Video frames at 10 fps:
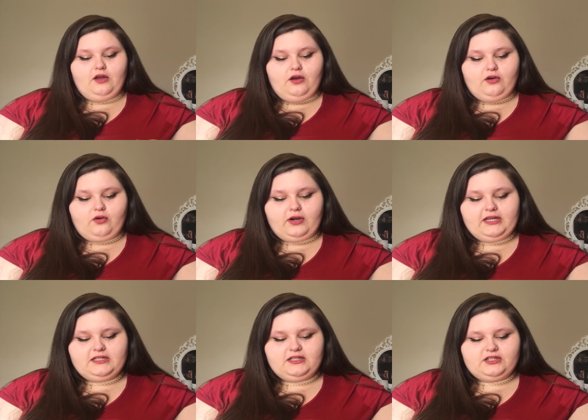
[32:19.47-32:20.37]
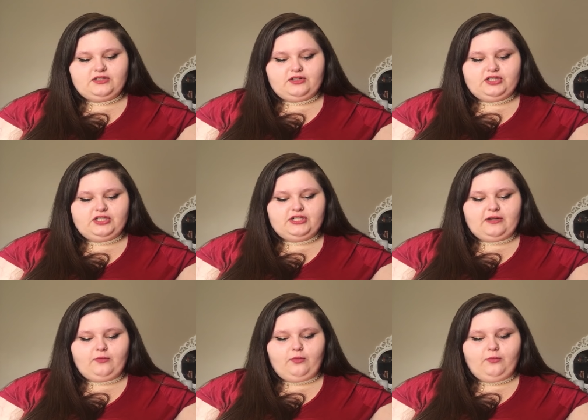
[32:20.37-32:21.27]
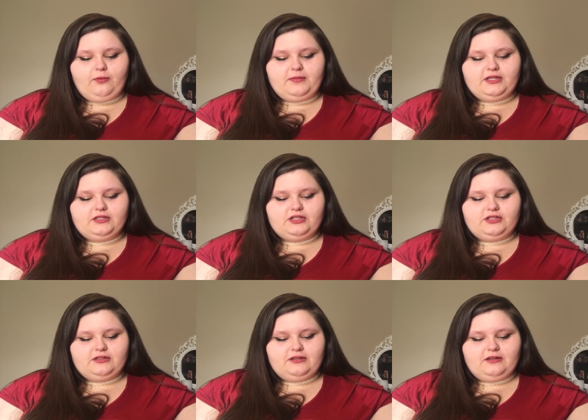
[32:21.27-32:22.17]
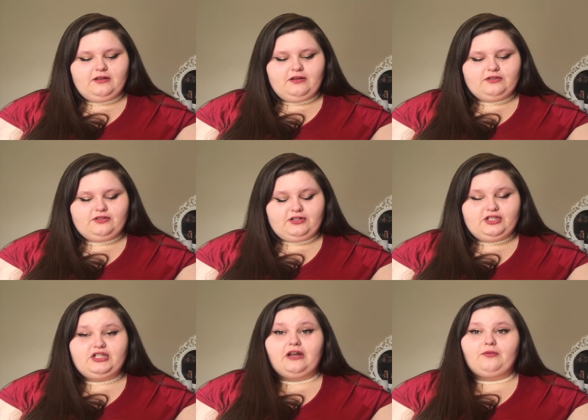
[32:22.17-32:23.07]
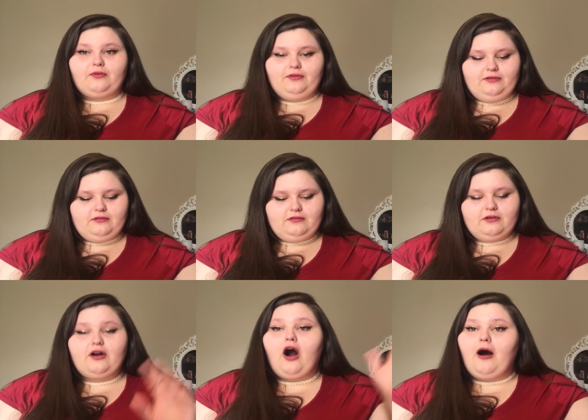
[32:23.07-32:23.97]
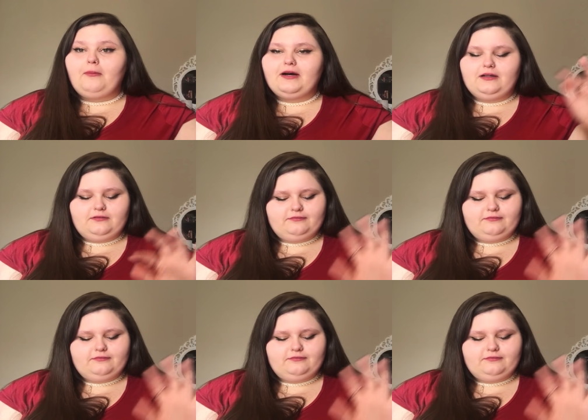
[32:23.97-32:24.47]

According to the Surgeon General, woman, Surgeon General, comma,